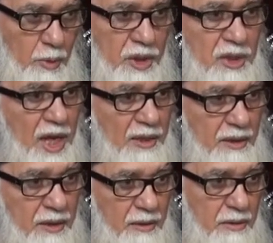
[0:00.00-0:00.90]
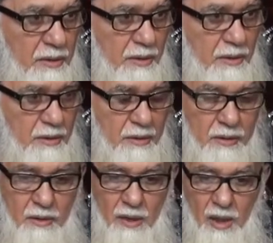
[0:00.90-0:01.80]
we checked it,
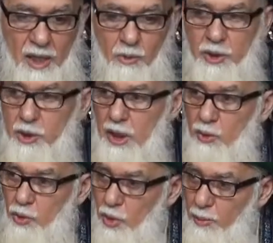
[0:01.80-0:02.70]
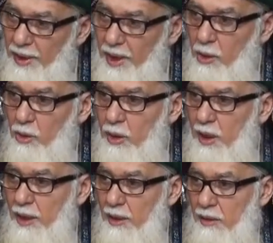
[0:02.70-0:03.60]
and we took bay'ah
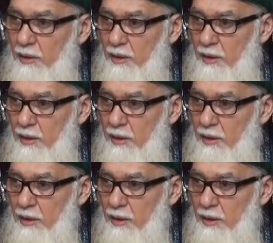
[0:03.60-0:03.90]
online,